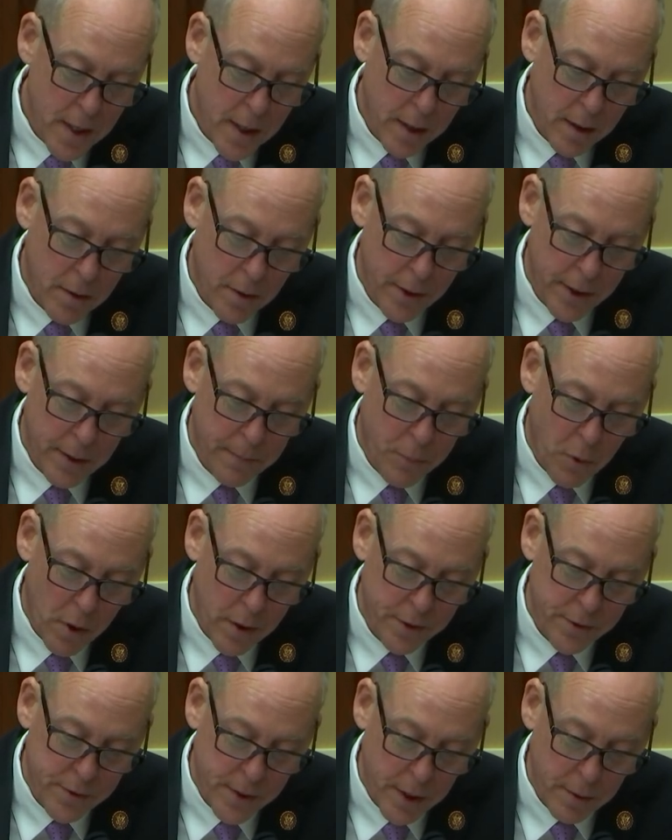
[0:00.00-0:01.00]
including a
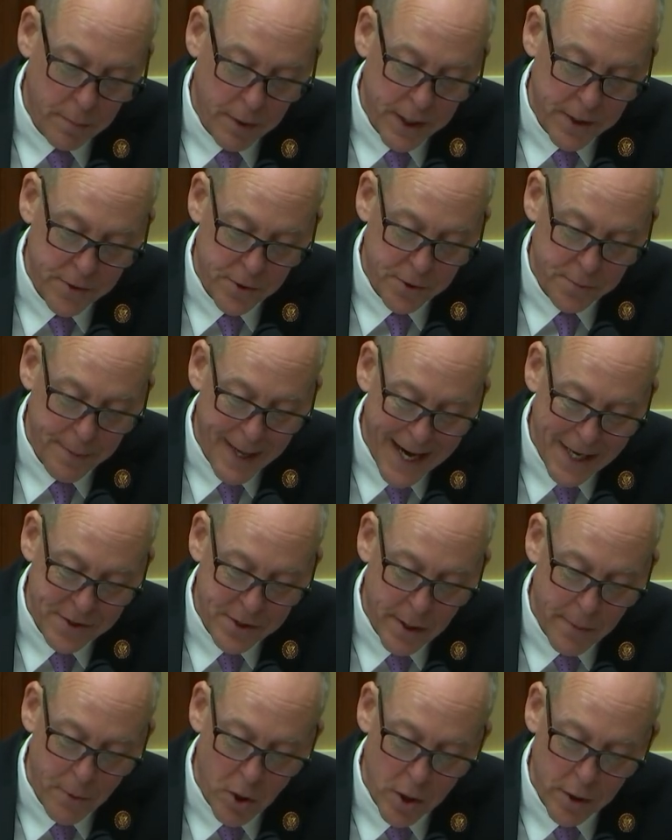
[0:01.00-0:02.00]
Portland Trailblazers
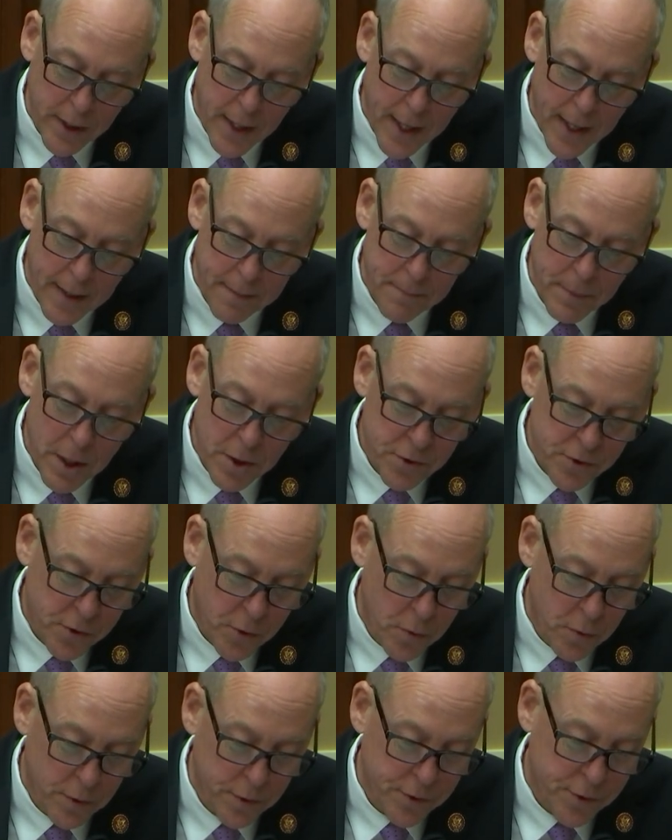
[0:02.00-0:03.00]
basketball game,
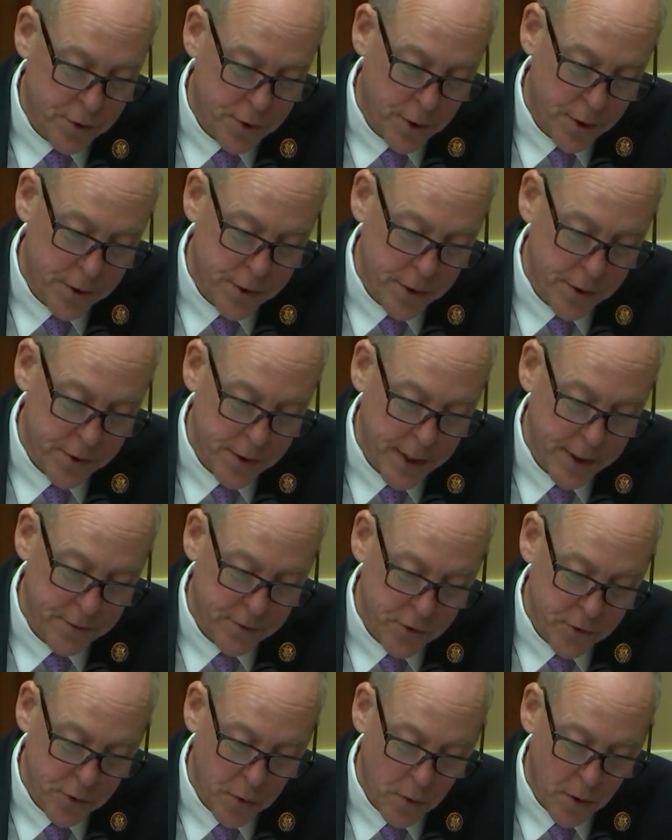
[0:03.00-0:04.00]
schools, churches,
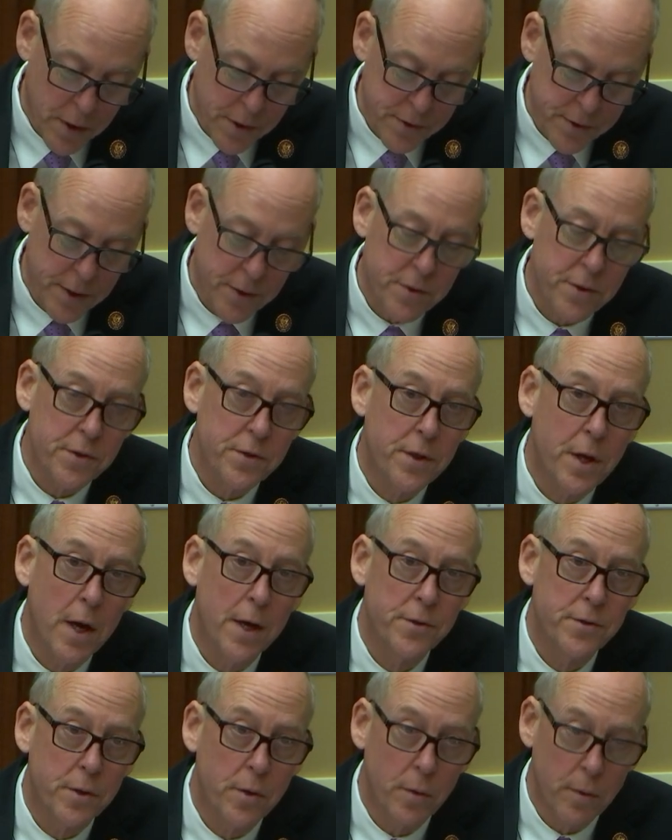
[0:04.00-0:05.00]
and stores such as
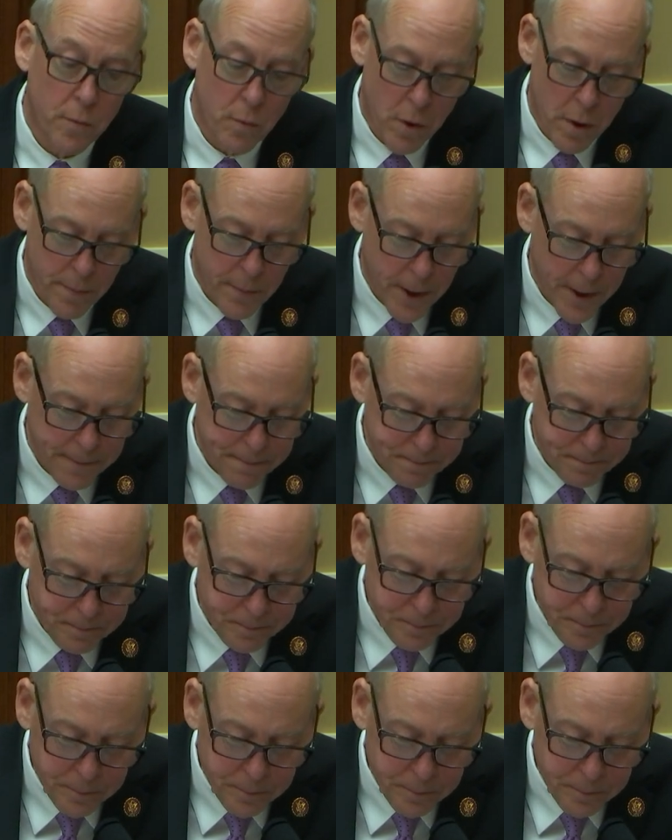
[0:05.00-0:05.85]
Costco and Walmart.